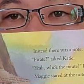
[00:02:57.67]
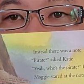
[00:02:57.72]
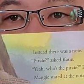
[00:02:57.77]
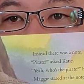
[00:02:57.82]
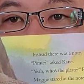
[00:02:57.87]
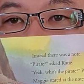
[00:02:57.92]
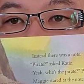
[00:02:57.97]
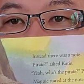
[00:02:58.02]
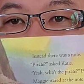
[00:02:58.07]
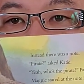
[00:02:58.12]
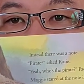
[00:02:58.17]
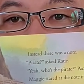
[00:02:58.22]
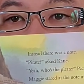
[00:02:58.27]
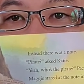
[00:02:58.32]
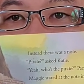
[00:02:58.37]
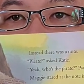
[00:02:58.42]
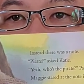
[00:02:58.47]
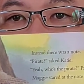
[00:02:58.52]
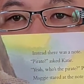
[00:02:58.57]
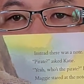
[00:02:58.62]
at it.
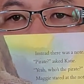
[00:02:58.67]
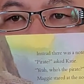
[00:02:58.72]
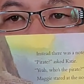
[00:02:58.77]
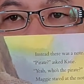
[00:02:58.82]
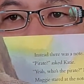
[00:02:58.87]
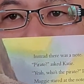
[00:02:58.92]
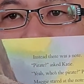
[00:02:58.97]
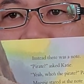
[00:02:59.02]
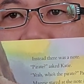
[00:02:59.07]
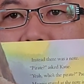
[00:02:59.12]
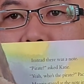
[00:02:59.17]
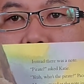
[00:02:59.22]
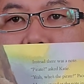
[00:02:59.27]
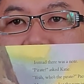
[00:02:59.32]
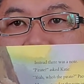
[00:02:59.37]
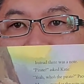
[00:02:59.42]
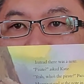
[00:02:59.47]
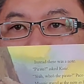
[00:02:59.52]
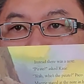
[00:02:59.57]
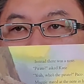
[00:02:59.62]
Who wrote the
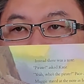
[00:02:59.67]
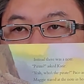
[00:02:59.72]
note?